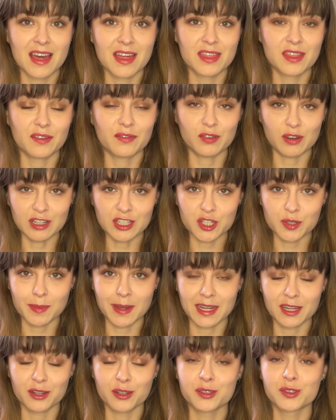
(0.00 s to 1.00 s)
The French
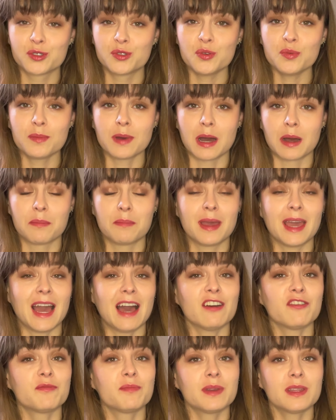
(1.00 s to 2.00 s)
maker Duma may
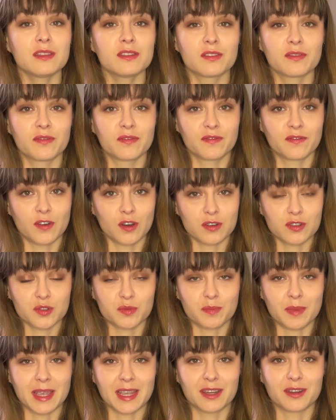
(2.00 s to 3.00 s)
have been the first
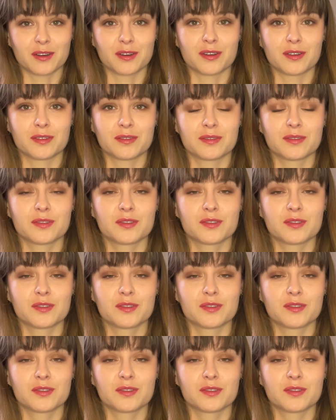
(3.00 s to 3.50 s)
maker